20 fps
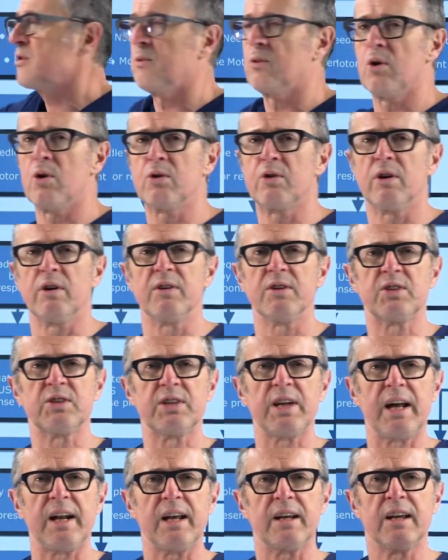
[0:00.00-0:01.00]
of local
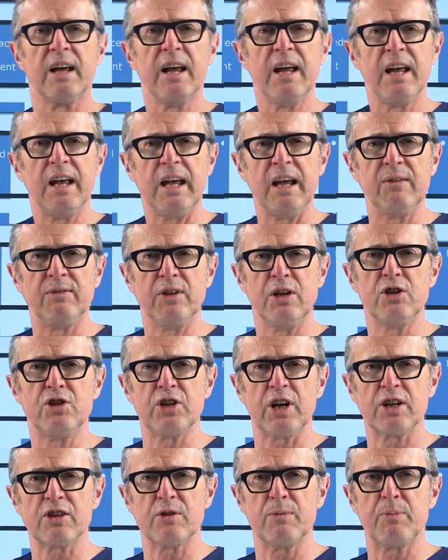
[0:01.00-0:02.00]
anesthetic. If the
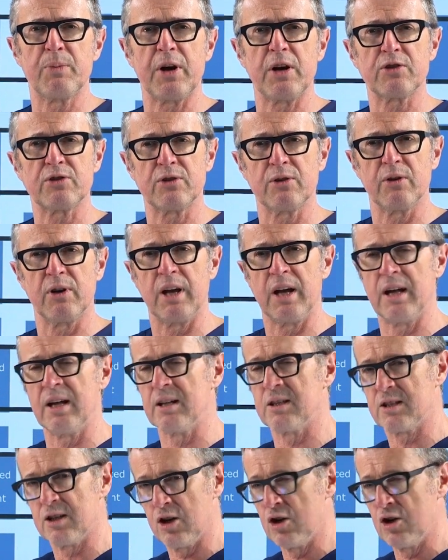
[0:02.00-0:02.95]
injection pressure is